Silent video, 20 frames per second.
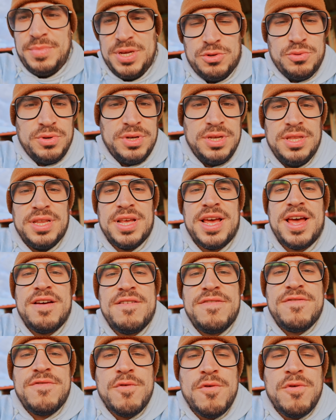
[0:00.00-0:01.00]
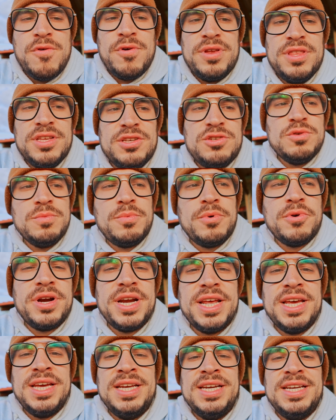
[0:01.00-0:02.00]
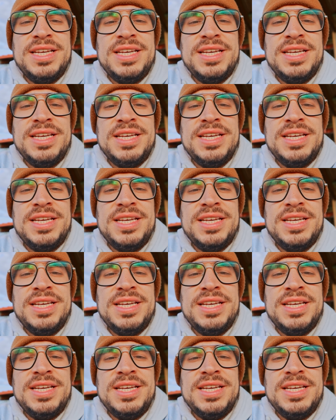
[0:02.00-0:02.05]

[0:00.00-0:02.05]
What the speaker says: between the f4 and the 2.8